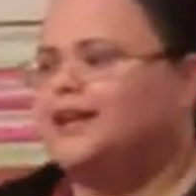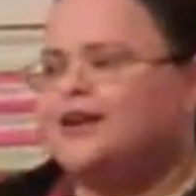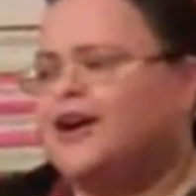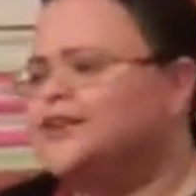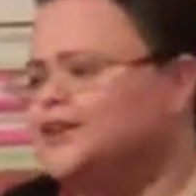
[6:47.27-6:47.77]

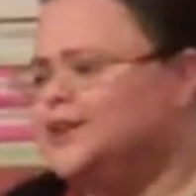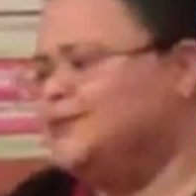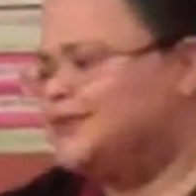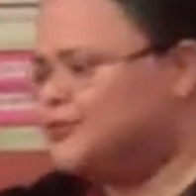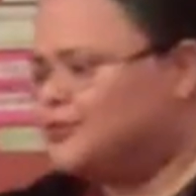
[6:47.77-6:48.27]
although
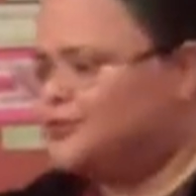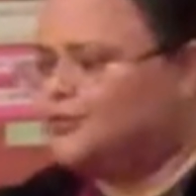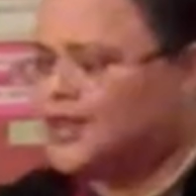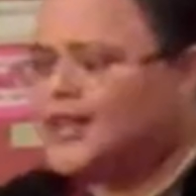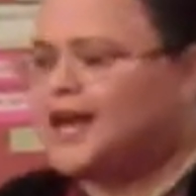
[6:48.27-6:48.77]
he was a
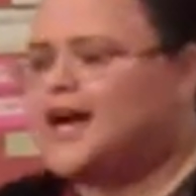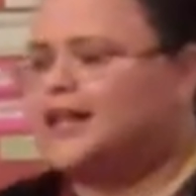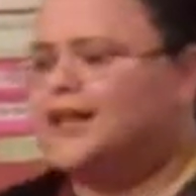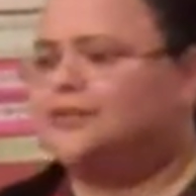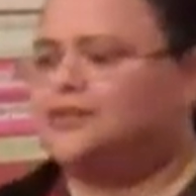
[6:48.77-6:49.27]
really
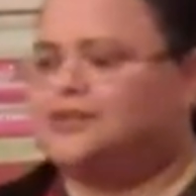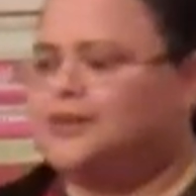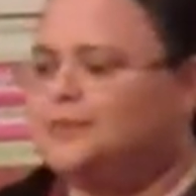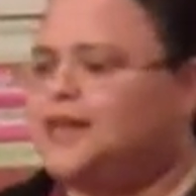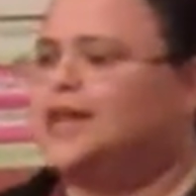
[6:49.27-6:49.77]
high-level
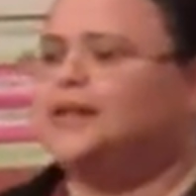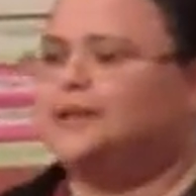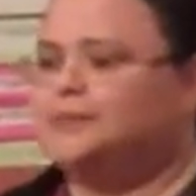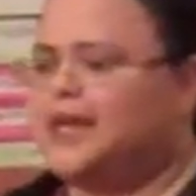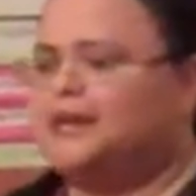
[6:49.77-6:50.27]
G-man
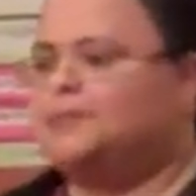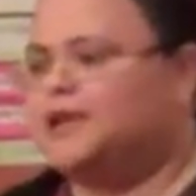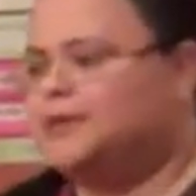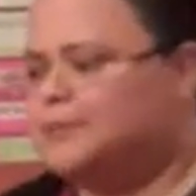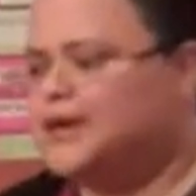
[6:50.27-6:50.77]
and made
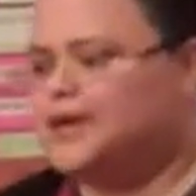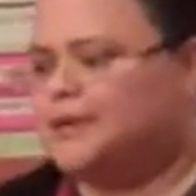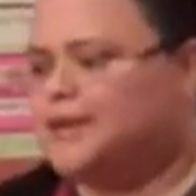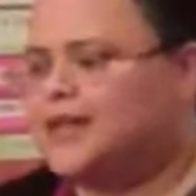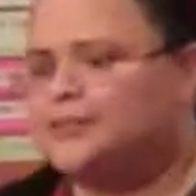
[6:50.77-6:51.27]
big money,
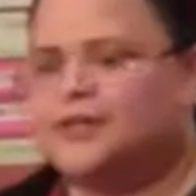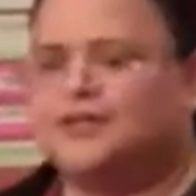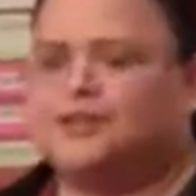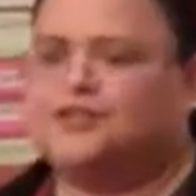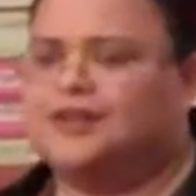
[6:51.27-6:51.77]
a
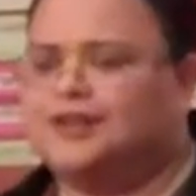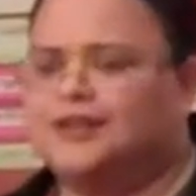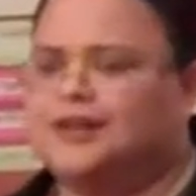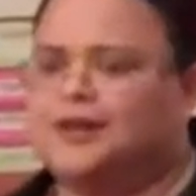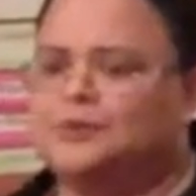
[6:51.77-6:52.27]
mathematician,
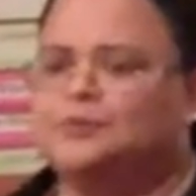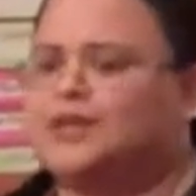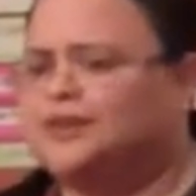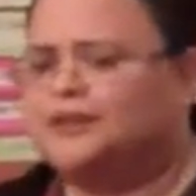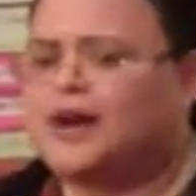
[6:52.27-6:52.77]
you know,
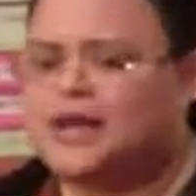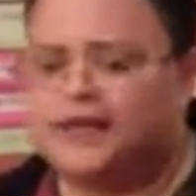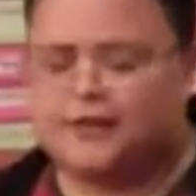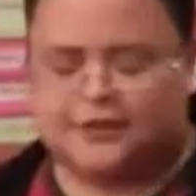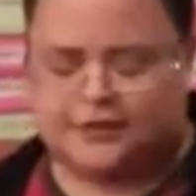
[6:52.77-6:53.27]
building
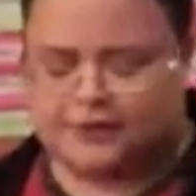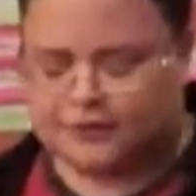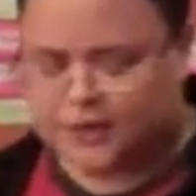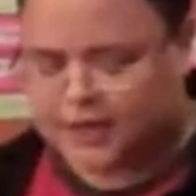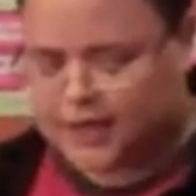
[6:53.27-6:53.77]
rockets
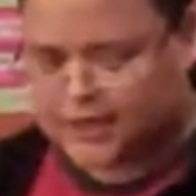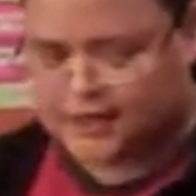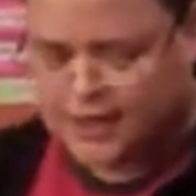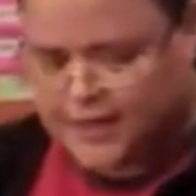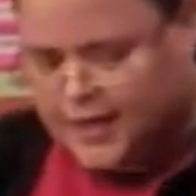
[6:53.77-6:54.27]
and whatnot.
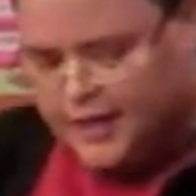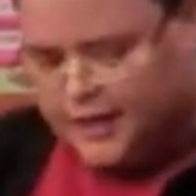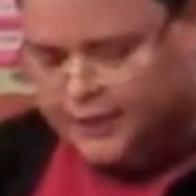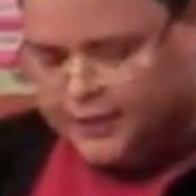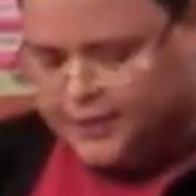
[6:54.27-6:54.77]

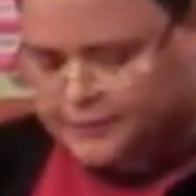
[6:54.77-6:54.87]
Anyway,